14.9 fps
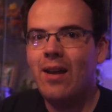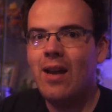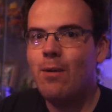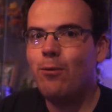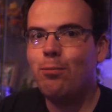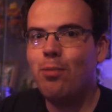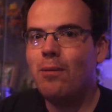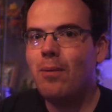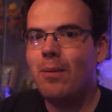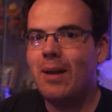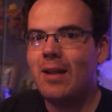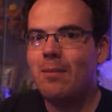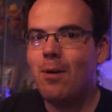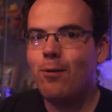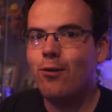it was
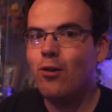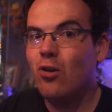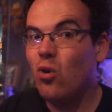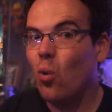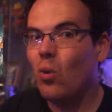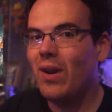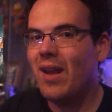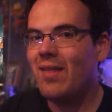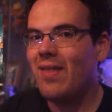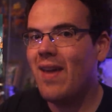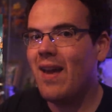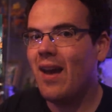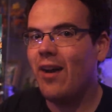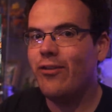probably the most galling thing